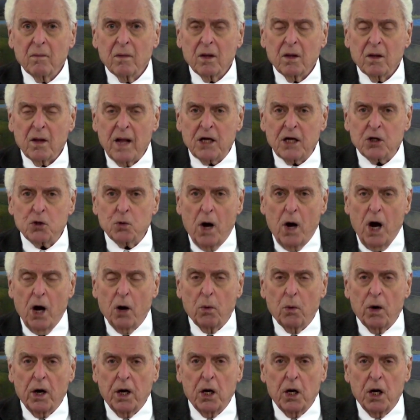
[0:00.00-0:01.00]
That's why
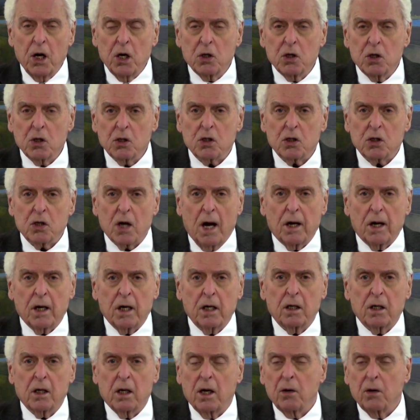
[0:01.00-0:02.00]
we need to
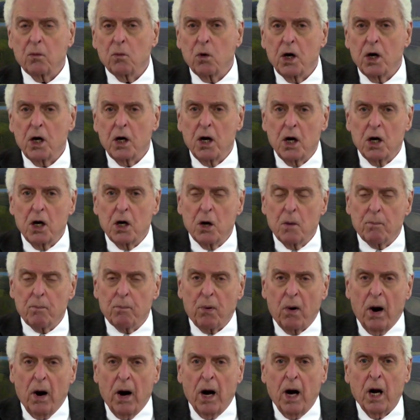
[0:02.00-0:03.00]
study and we need to
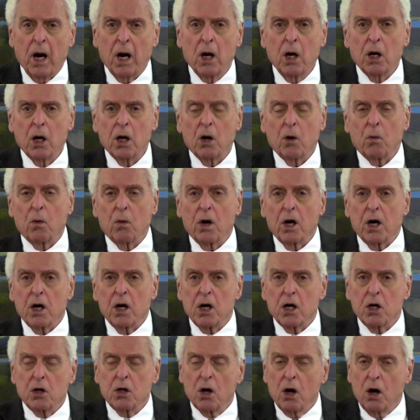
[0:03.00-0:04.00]
pray and we
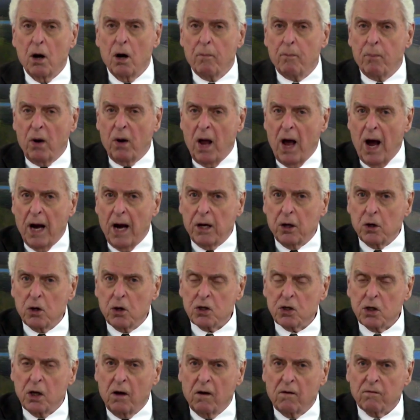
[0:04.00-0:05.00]
need to apply
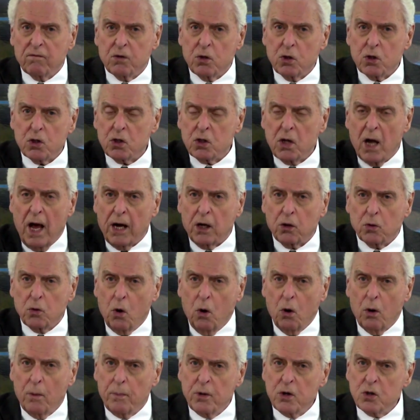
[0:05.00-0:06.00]
ourselves, just like
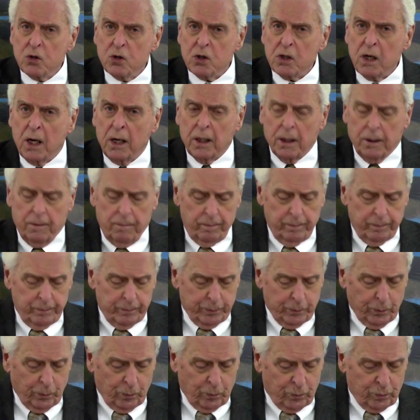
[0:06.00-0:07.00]
Norbert said.
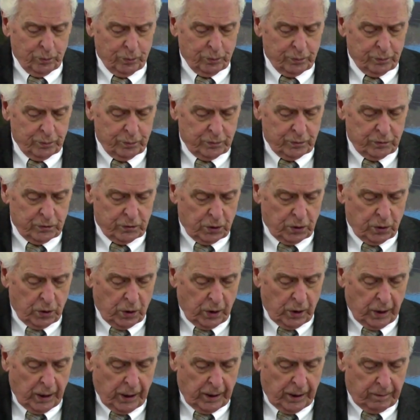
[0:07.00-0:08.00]

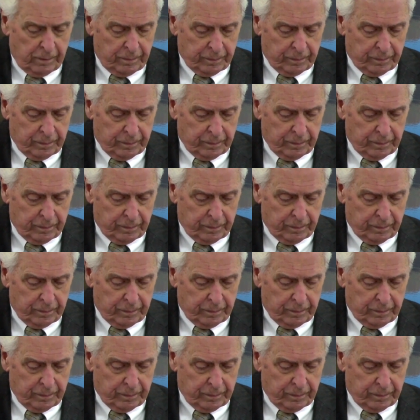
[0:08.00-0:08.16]
Okay.